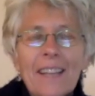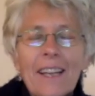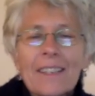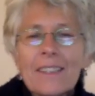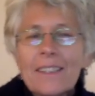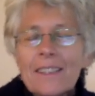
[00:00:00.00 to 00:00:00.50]

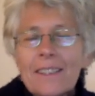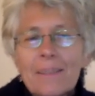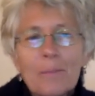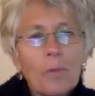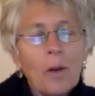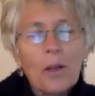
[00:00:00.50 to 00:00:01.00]
That's
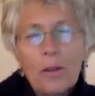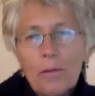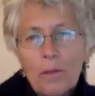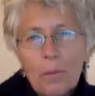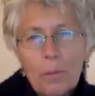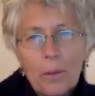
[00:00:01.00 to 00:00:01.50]
a
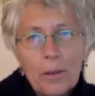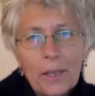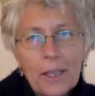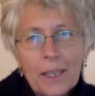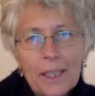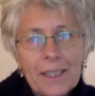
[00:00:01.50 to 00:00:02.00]
wonderful book,
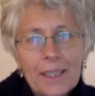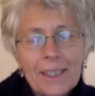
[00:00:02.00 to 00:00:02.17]
and